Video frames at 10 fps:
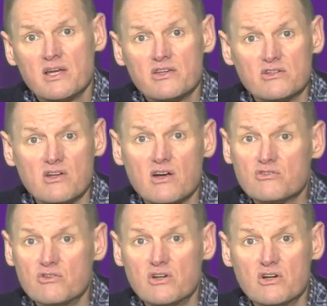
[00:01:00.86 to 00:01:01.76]
Your
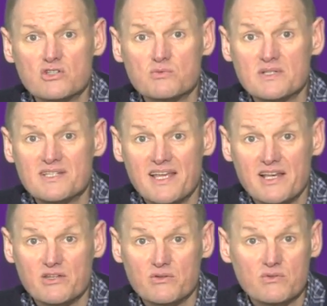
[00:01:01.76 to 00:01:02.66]
doctor or nurse will tell
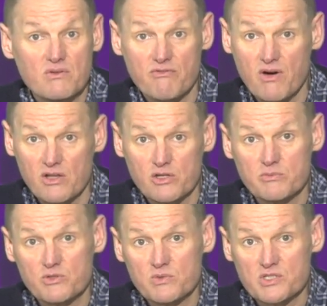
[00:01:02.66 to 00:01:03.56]
you the
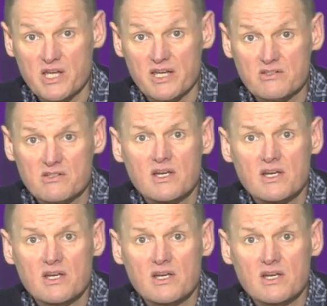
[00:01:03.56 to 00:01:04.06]
volume to inject.